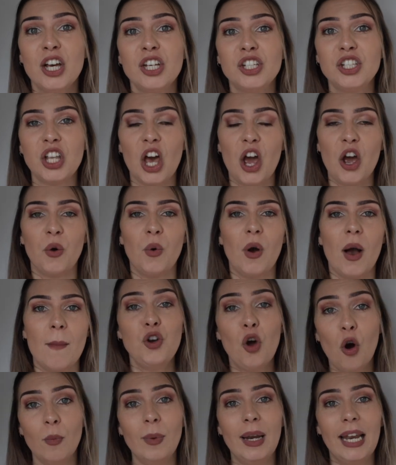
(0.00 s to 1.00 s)
So
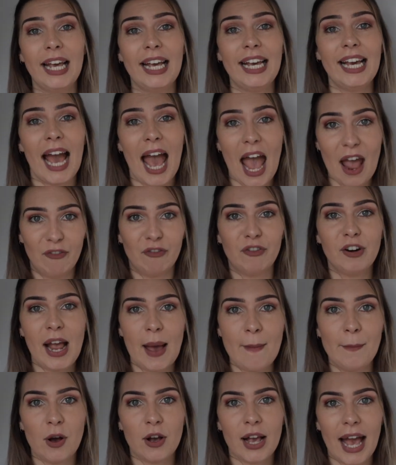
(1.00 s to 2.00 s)
normally every
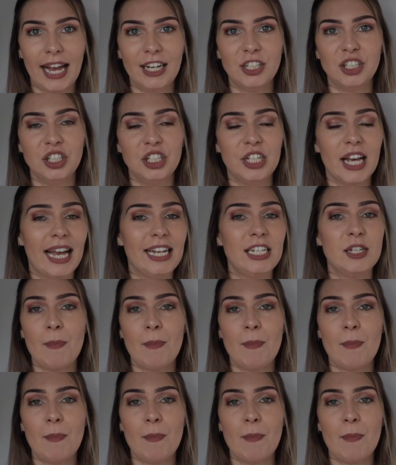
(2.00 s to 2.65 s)
embarkation day,